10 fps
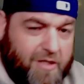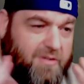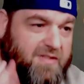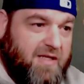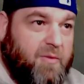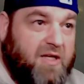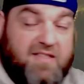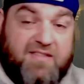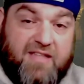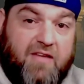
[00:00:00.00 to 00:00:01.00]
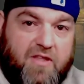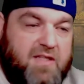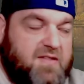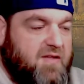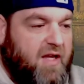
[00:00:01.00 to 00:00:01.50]
is I'm going to save
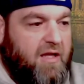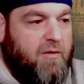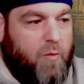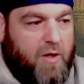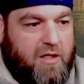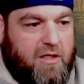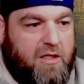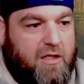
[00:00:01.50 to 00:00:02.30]
this and we're going to